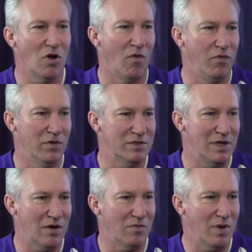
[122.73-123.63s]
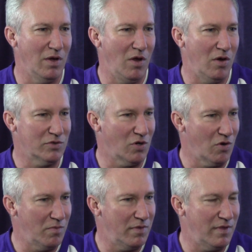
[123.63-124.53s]
just hopeful it's not going to be a
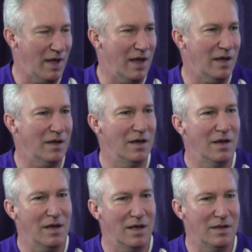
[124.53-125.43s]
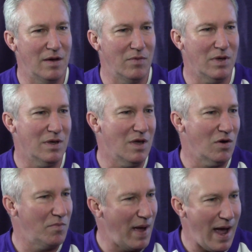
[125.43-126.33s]
long-term thing and that we could
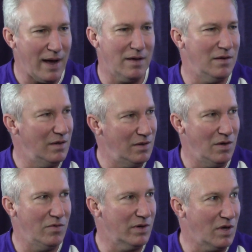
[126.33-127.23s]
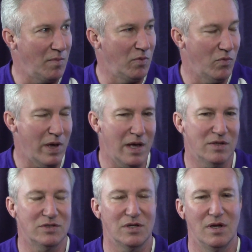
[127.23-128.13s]
get her back, you know, in a couple
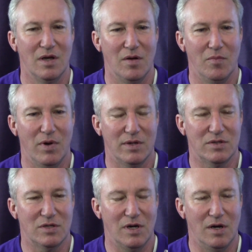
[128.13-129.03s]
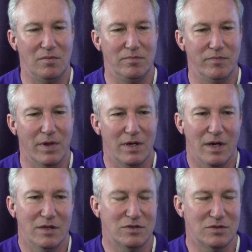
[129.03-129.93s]
weeks. But um,
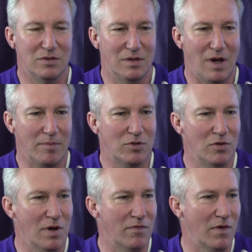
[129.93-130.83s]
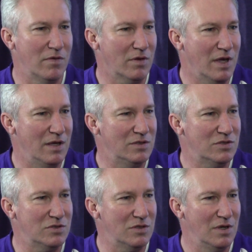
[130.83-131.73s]
it, it's an opportunity for other
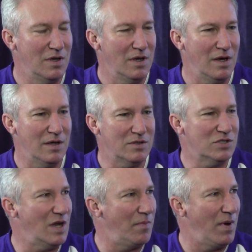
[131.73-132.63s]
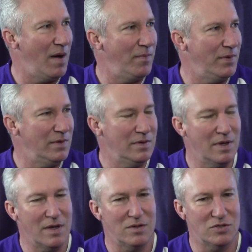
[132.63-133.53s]
kids uh, to step up
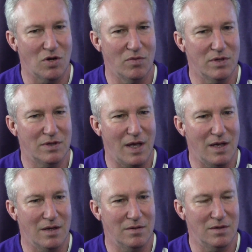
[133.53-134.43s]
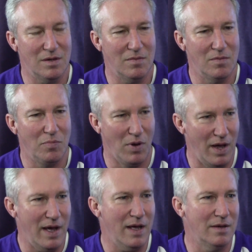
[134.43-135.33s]
and uh, show that they can uh,
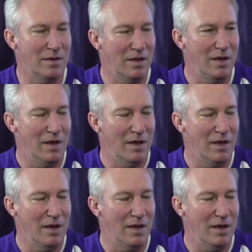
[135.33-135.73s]
play. And